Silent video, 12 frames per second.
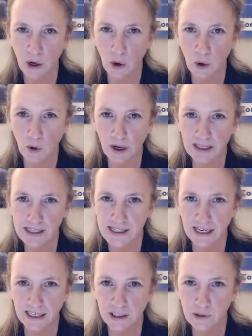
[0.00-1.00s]
or else
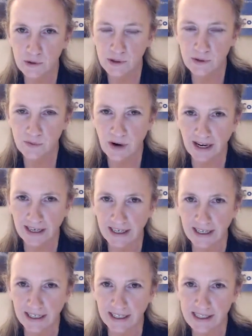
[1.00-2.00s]
they lose
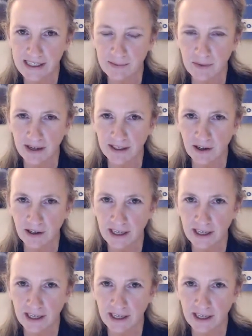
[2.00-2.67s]
rankings. They might not